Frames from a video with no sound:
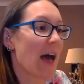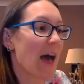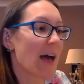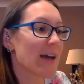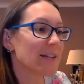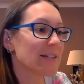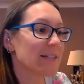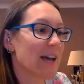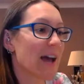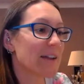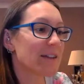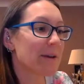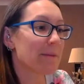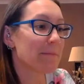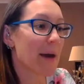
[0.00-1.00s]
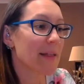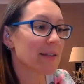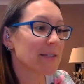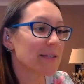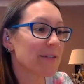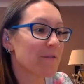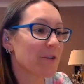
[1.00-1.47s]
And Tanya,
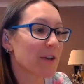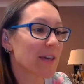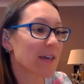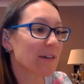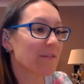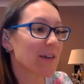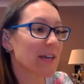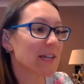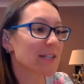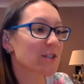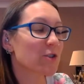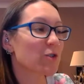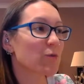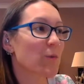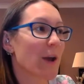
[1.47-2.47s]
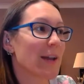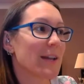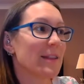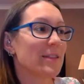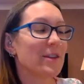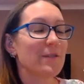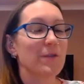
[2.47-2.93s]
balance and forgive is great
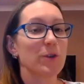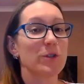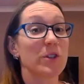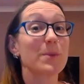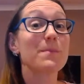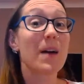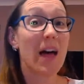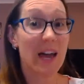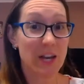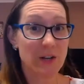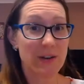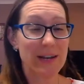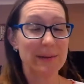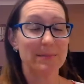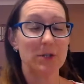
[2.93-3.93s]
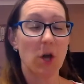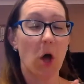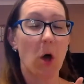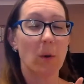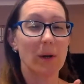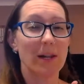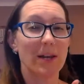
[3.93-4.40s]
in the diffuser. I agree.
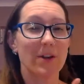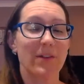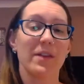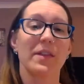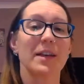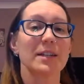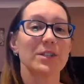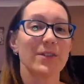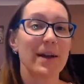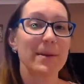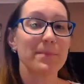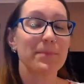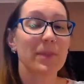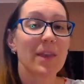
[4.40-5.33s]
Totally agree. I think it's great.